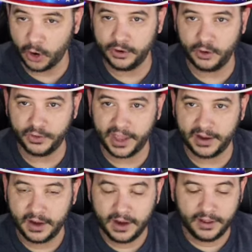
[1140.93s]
show. We're doing
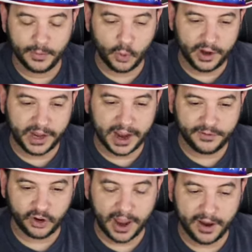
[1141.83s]
that the morning
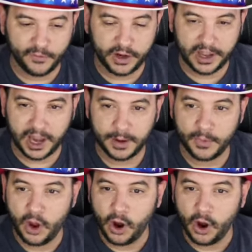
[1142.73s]
after every game.